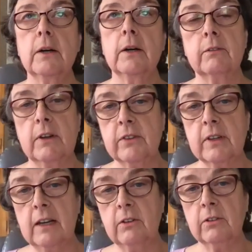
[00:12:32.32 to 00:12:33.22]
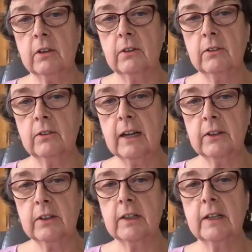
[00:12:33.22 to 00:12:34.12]
your investigation
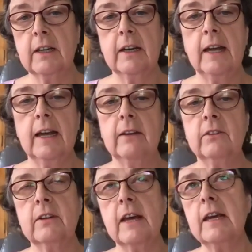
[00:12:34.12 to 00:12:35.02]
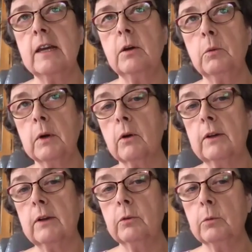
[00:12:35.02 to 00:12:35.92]
together. And today we're
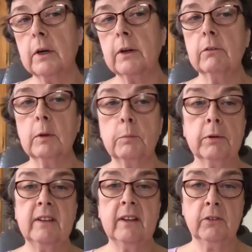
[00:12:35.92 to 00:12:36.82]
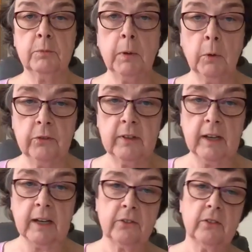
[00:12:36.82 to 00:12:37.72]
going to work through the pre-test
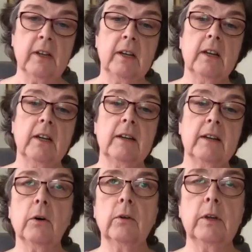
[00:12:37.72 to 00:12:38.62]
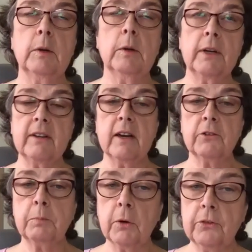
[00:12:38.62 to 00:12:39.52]
post-test. Now, the
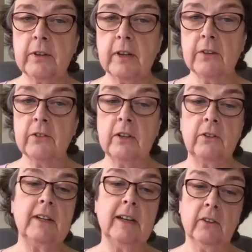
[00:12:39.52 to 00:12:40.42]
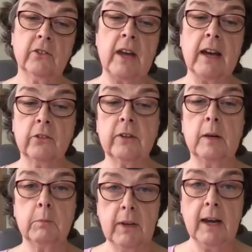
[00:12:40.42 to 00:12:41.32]
pre-test post-test is the exact
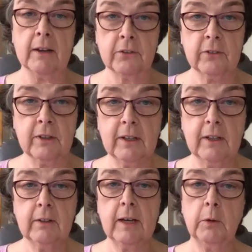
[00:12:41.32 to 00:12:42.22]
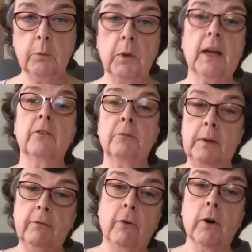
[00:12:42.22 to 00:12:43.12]
same test that we give
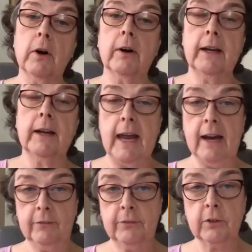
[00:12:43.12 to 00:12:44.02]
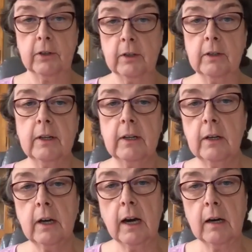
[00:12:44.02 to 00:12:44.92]
before and after
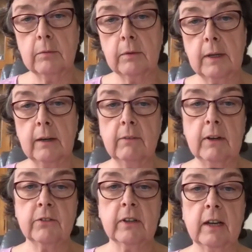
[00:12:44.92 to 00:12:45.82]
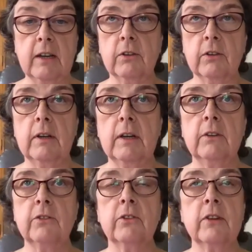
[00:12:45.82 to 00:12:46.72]
an investigation.
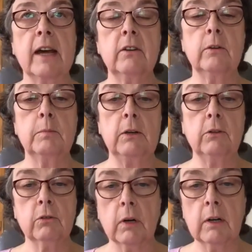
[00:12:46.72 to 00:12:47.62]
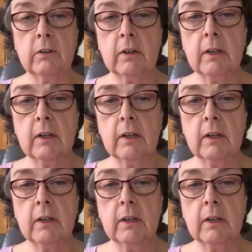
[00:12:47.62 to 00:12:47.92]
It's designed to be short.